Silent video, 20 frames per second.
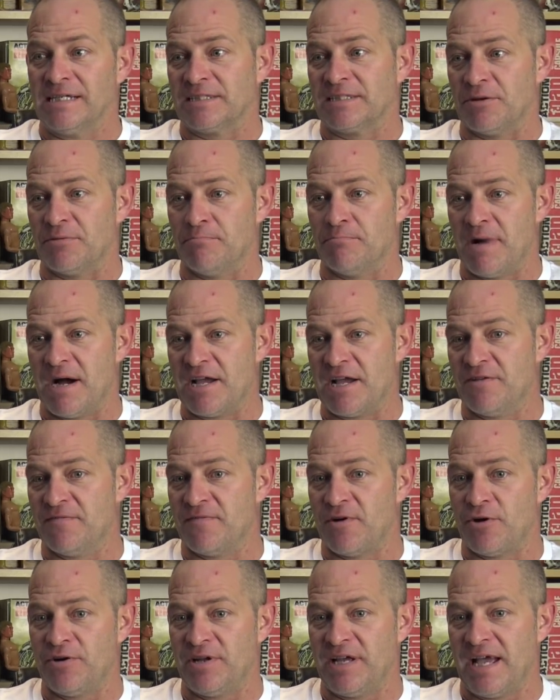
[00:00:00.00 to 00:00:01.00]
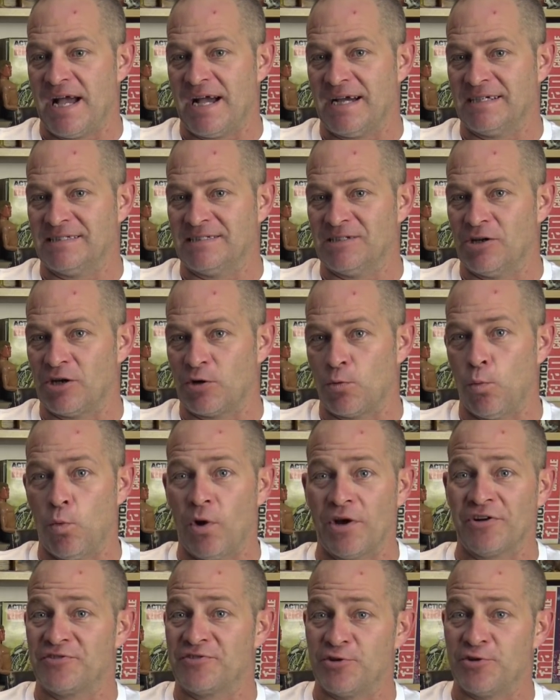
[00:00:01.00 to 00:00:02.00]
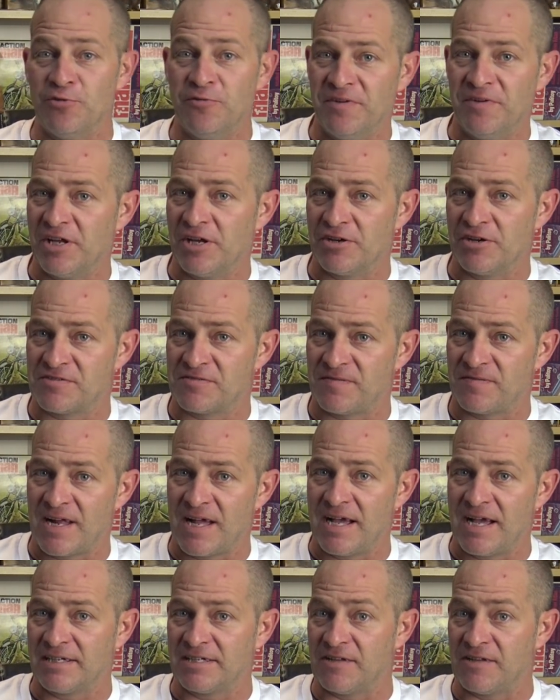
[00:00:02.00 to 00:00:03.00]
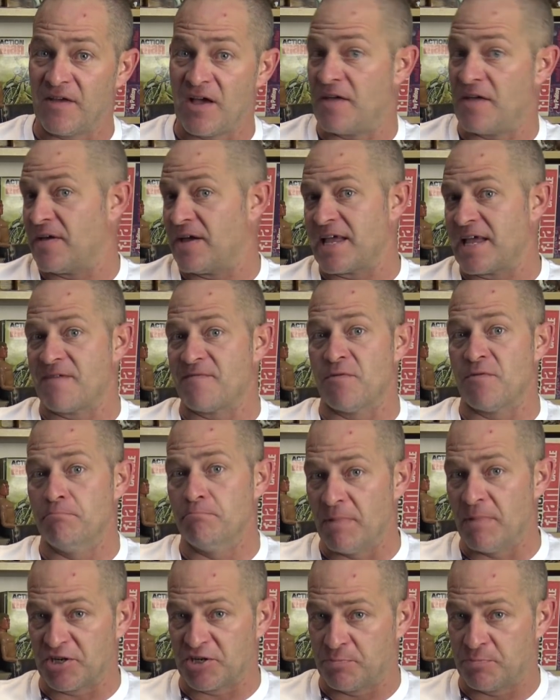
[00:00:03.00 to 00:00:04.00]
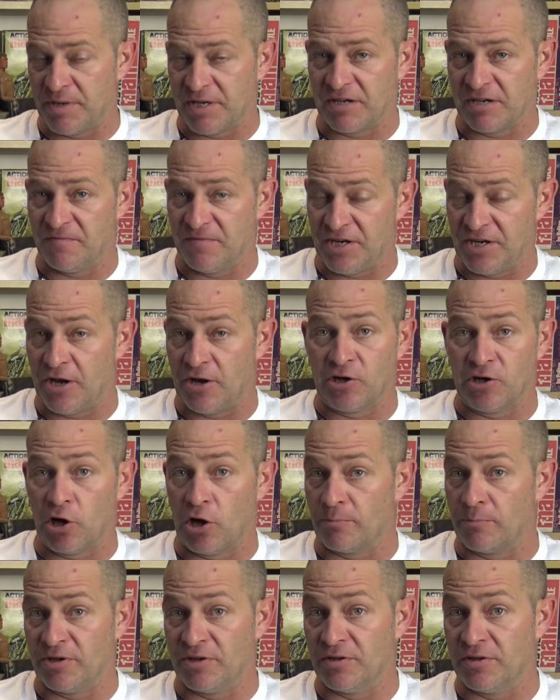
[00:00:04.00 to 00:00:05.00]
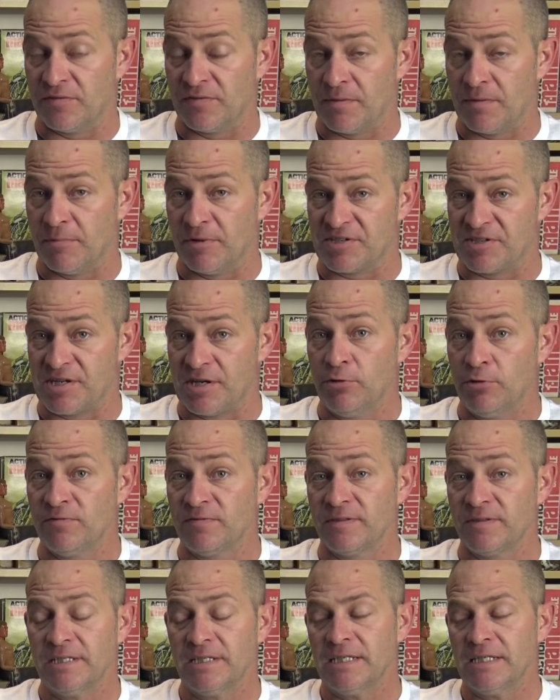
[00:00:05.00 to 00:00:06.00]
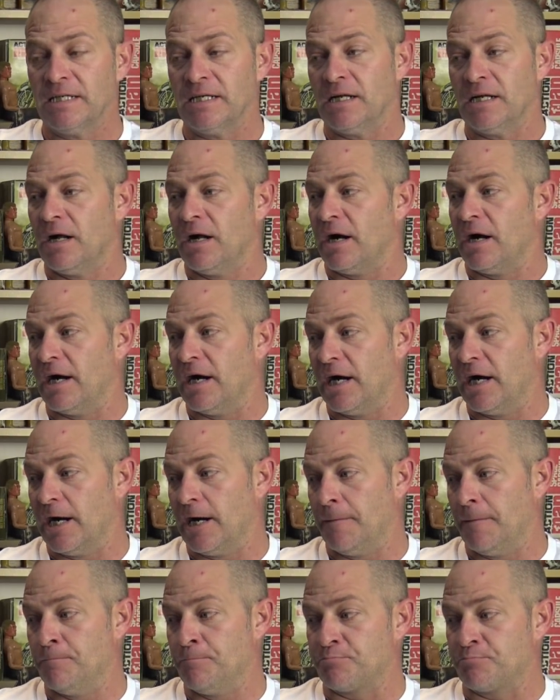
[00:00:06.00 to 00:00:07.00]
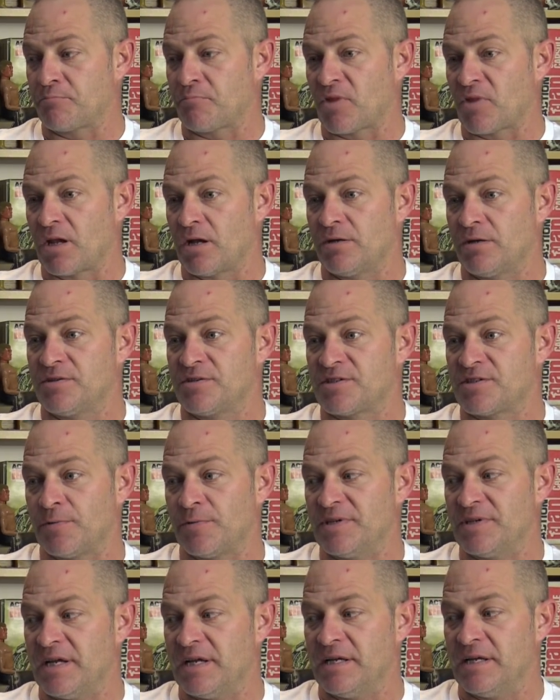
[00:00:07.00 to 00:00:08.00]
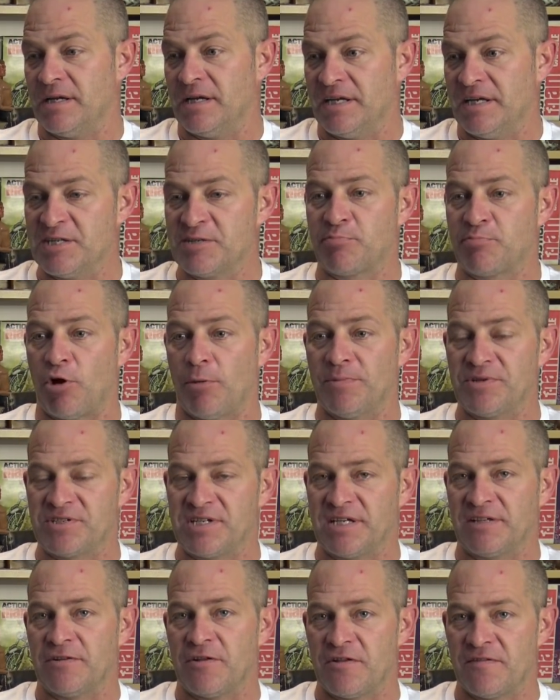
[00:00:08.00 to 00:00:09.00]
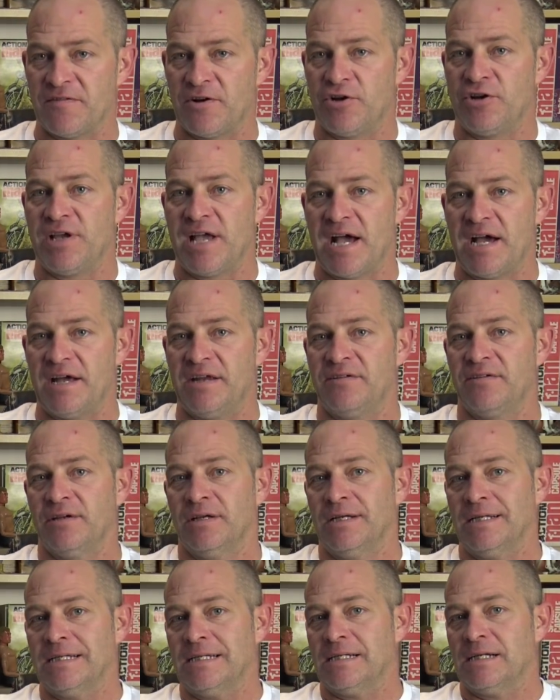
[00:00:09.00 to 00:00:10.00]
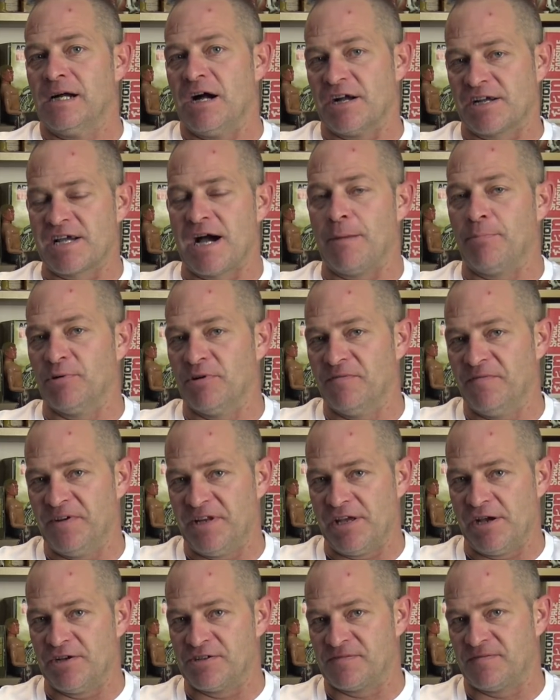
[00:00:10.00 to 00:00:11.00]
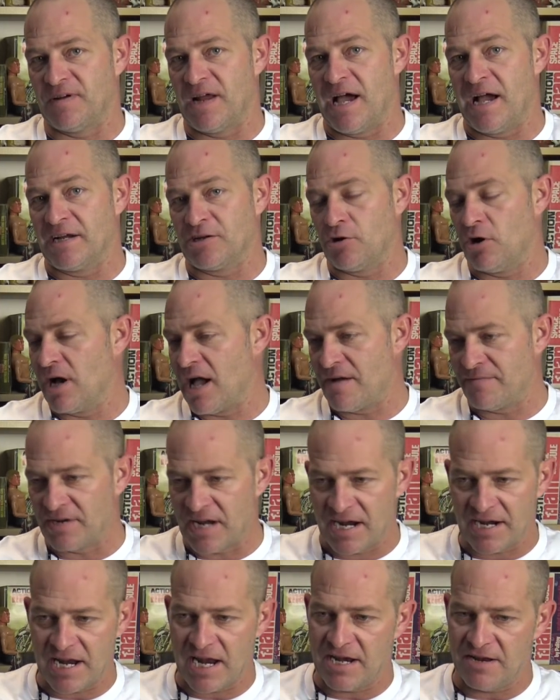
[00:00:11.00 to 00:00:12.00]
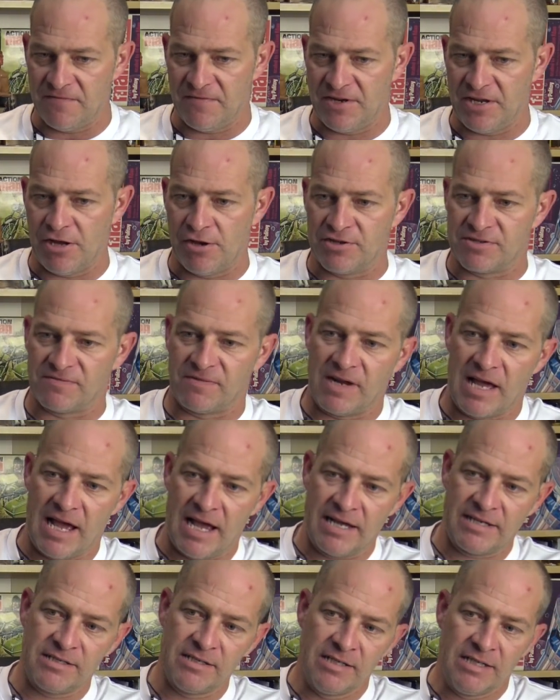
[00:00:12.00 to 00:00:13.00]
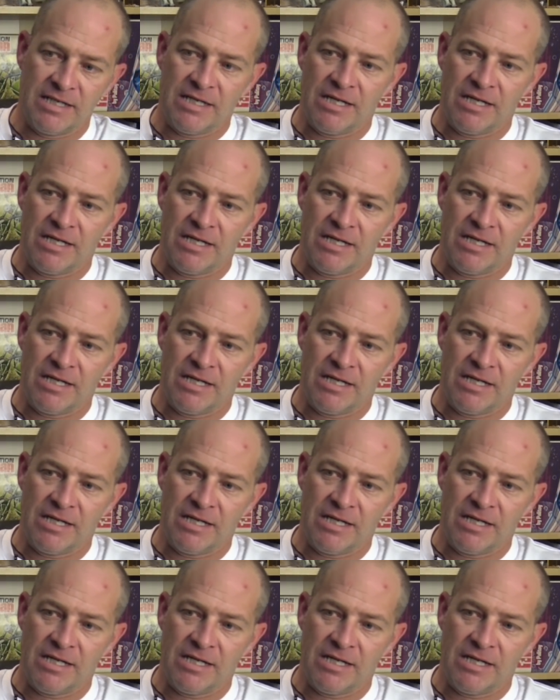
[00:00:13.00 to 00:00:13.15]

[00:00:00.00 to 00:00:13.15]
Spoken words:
that may have only had like 1 or 2 videos flagged, and they have a much bigger video library than myself. So it is promising that they've only had a couple of videos flagged. I haven't had any videos flagged.